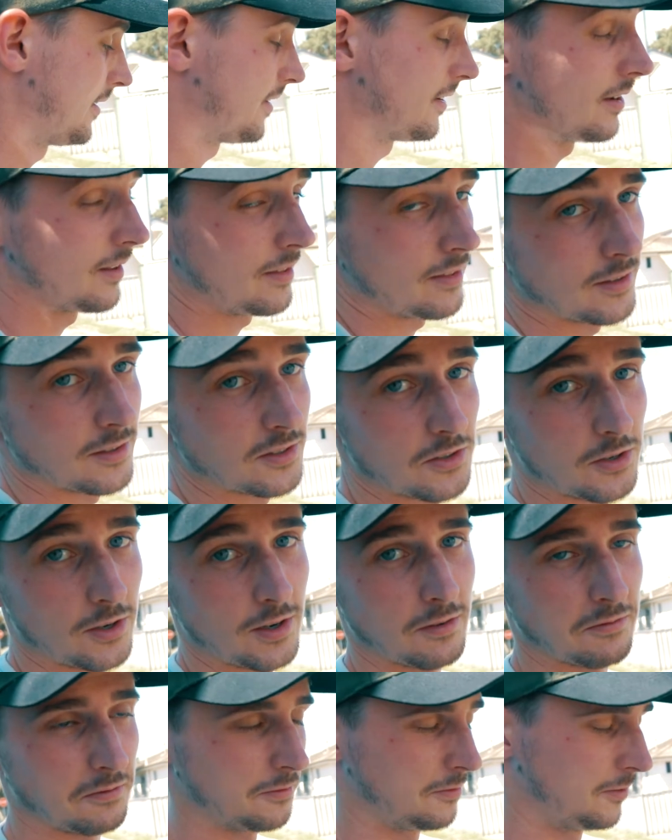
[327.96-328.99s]
underneath this
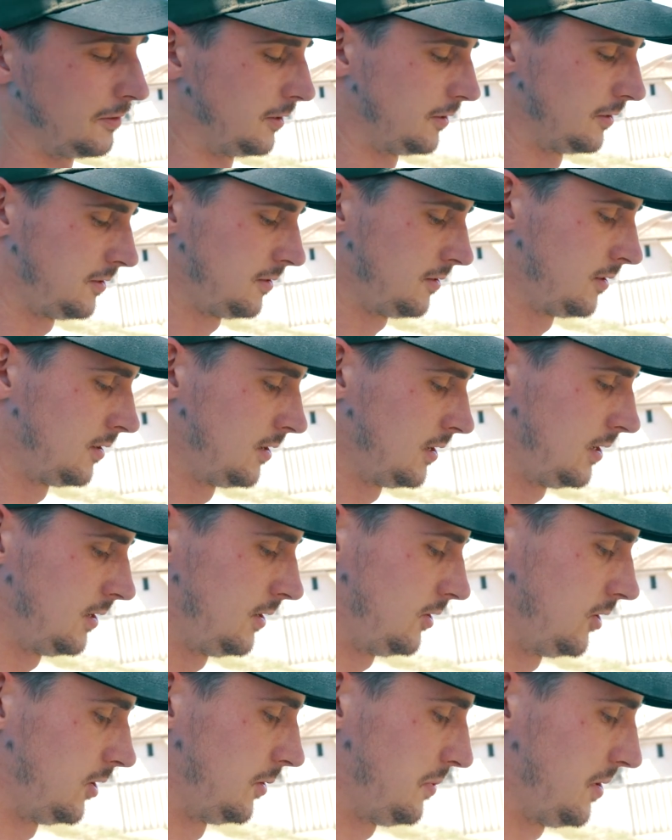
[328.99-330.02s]
tree fulfills
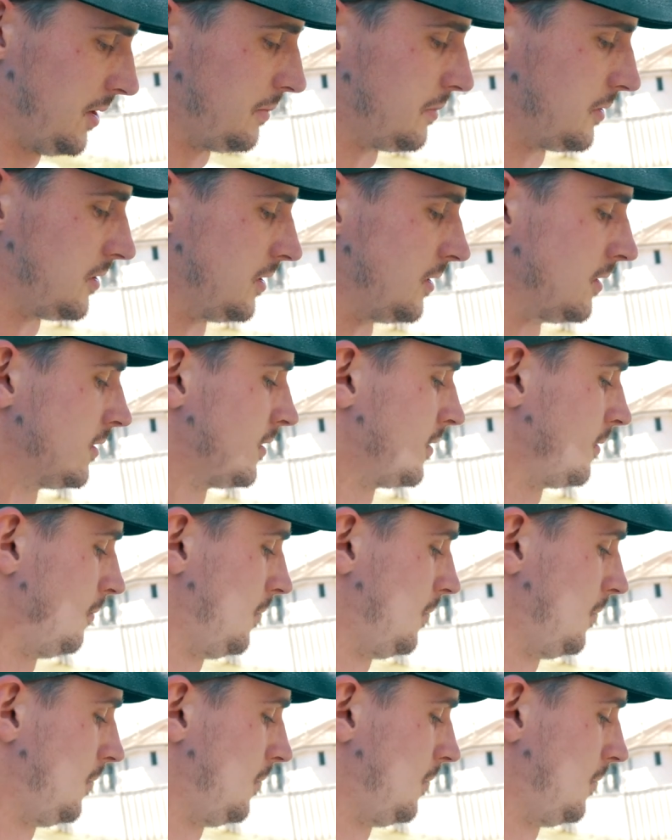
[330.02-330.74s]
two purposes.